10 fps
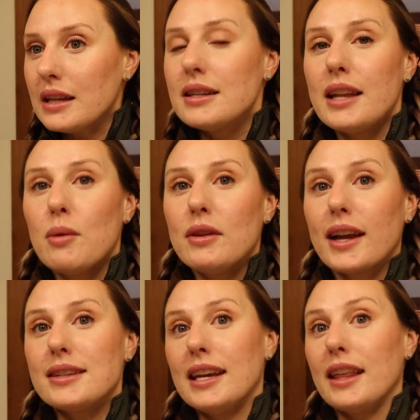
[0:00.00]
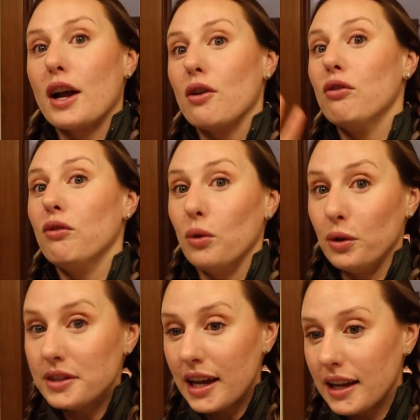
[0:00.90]
today we'd like to get like a
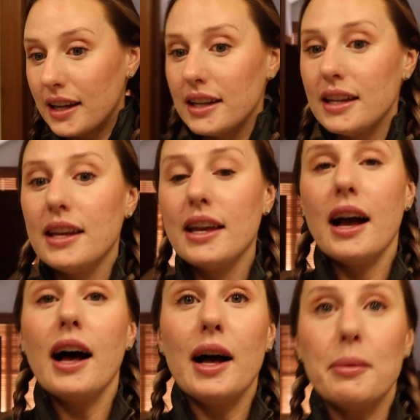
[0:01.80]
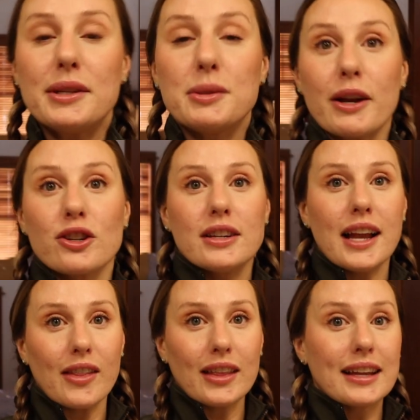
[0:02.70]
full day in, especially
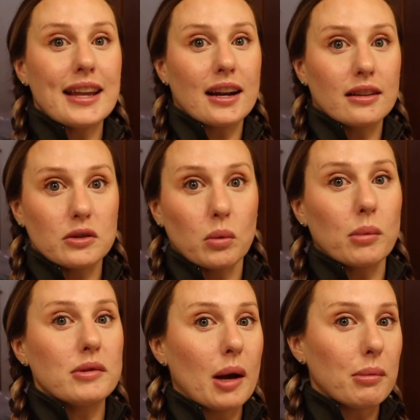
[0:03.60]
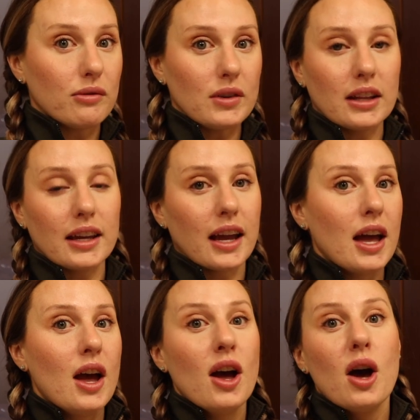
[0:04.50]
now that like Natalie is warmed up and feeling
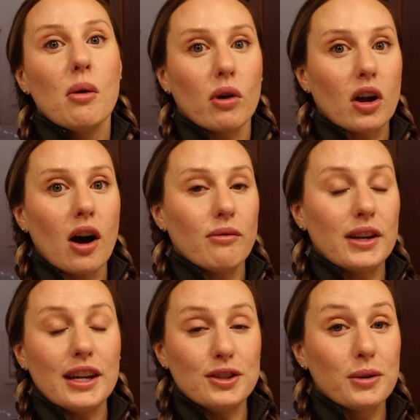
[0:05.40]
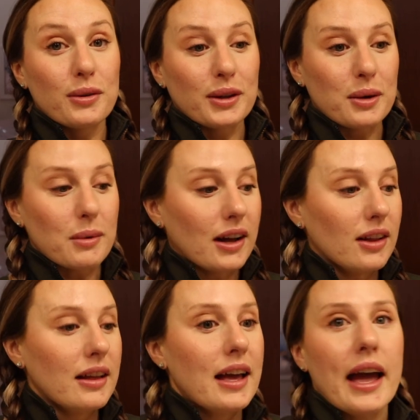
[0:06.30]
more confident and doing really
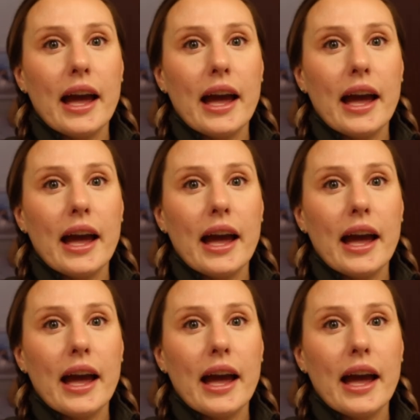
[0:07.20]
well.